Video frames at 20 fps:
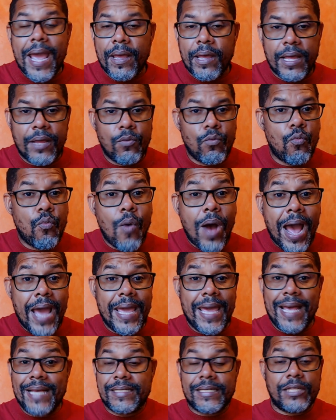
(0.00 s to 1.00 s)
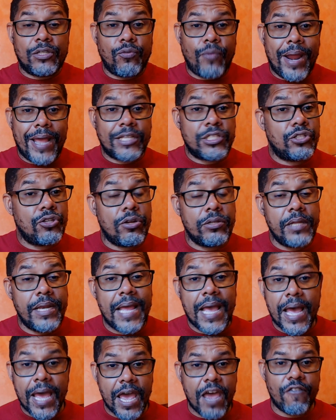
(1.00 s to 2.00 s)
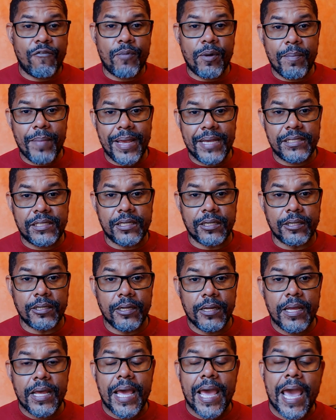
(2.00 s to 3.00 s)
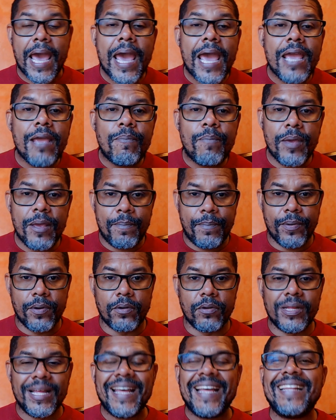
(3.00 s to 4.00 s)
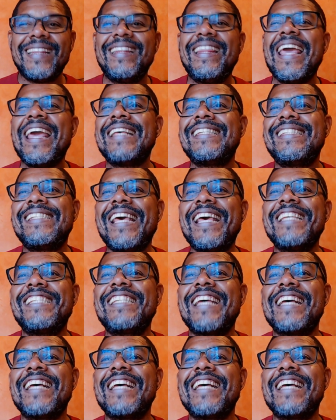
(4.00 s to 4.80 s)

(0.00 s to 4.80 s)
And why as a drag suddenly I have permission? Hey people, this is a